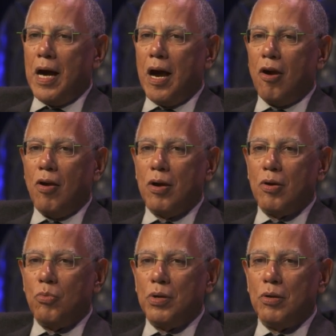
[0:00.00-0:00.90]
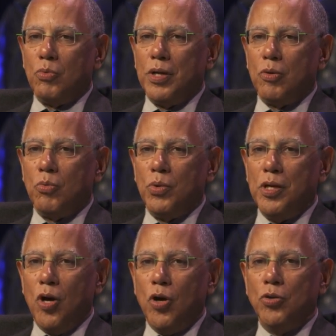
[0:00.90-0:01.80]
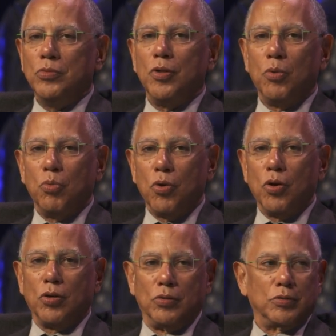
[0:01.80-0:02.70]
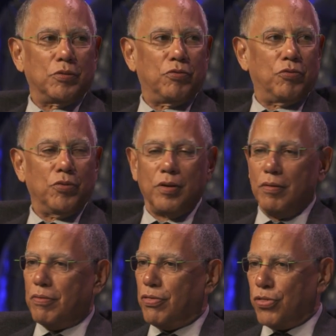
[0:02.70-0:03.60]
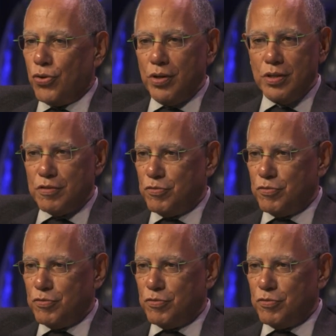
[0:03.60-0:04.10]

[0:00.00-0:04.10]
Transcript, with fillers: our, we, we own the world through the 30s,